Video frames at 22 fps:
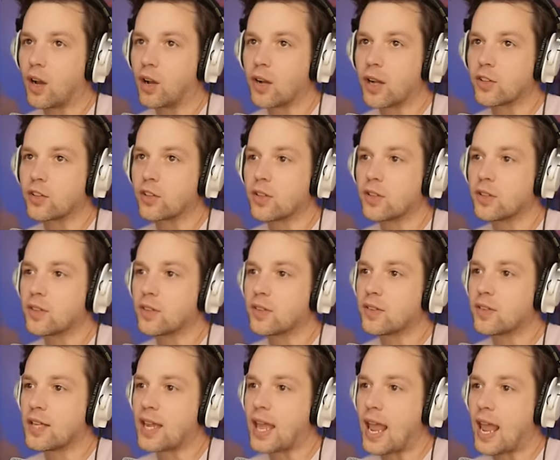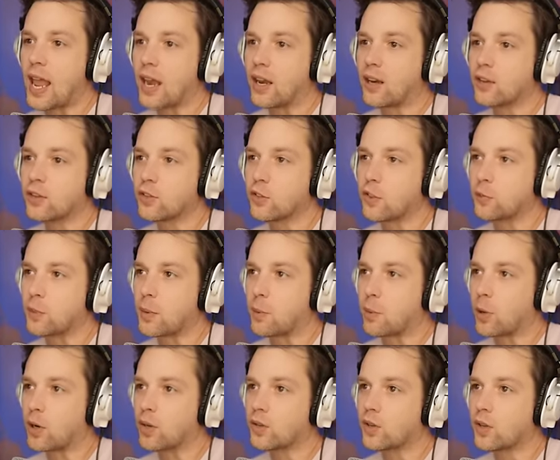Okay, so this is the end. Excuse me,
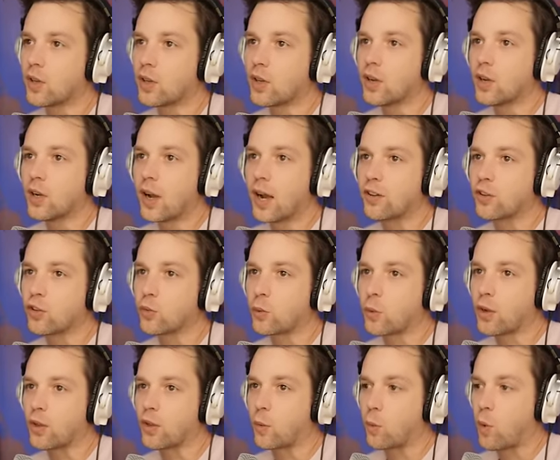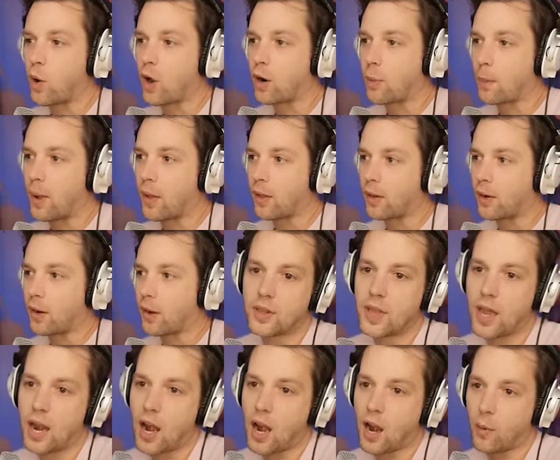birds. I just wanted the watermelon.
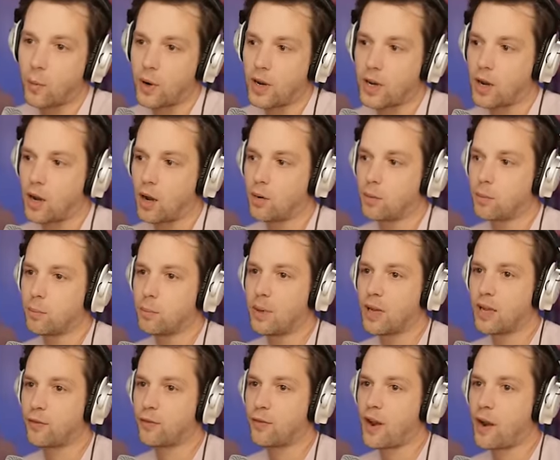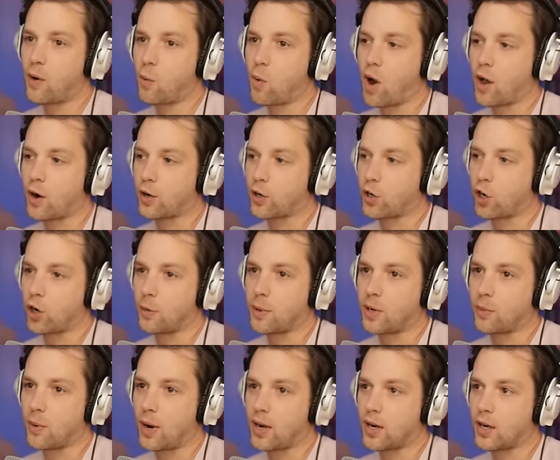There we go. Big fat water
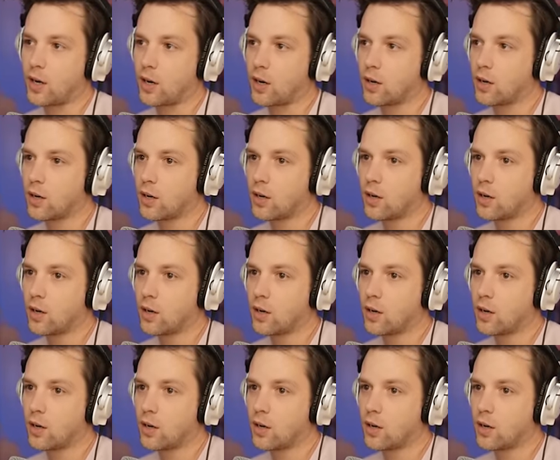Kirby right here.